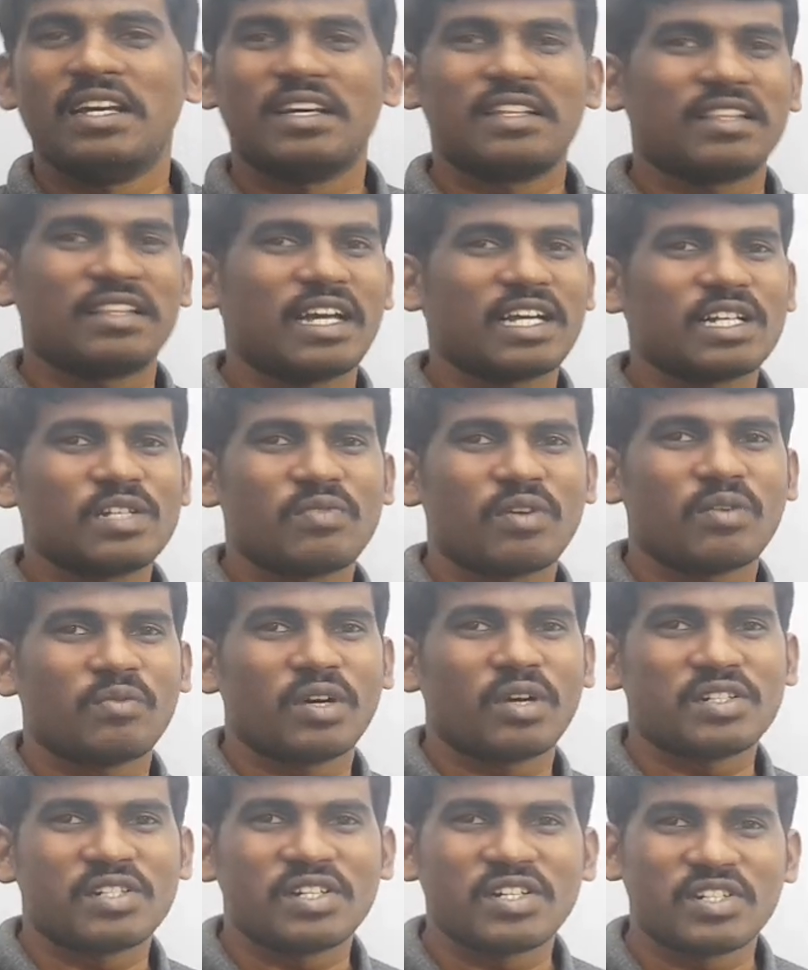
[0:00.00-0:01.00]
Thanks for
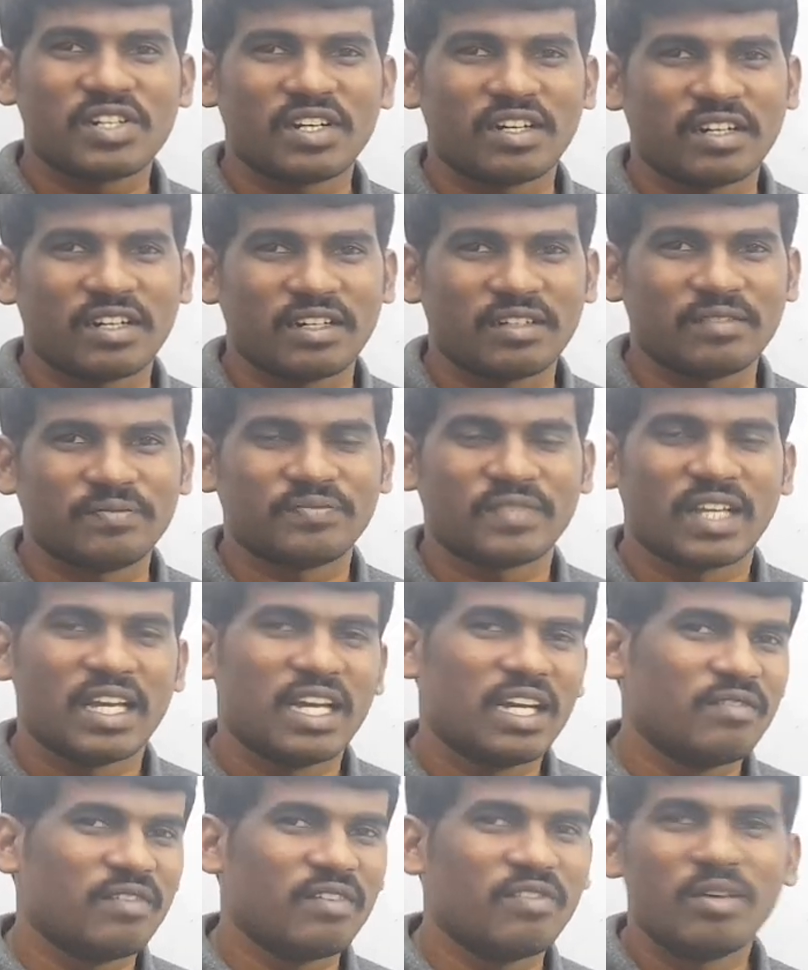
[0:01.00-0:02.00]
watching, children.
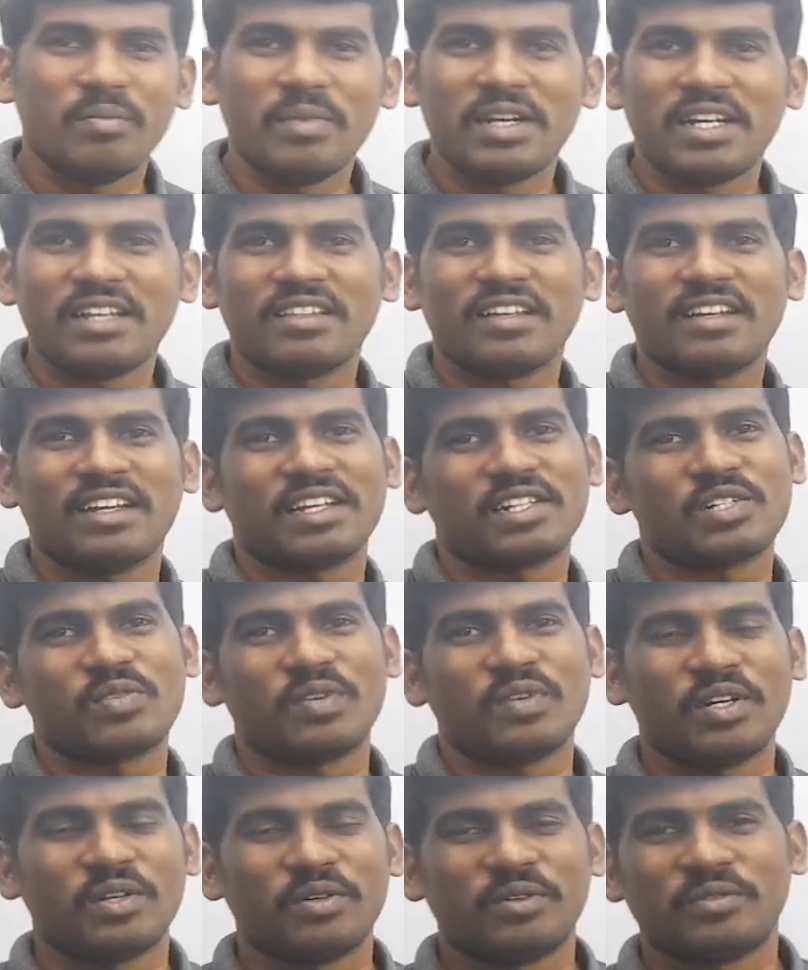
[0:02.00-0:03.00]
We will meet in the next
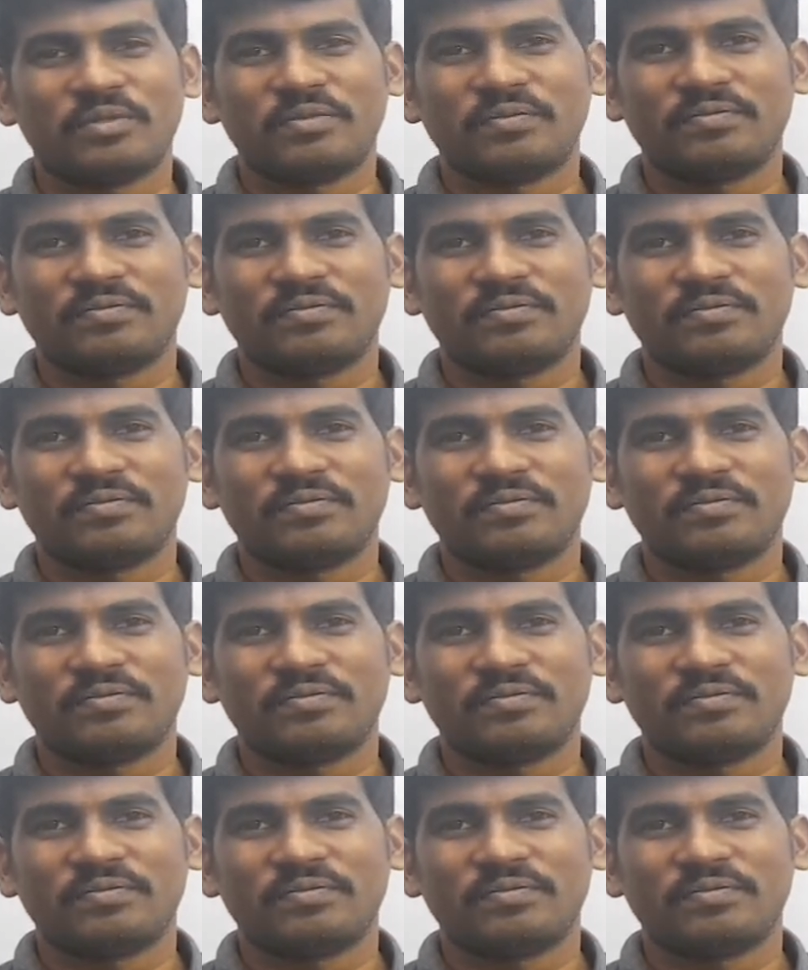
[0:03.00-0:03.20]
video.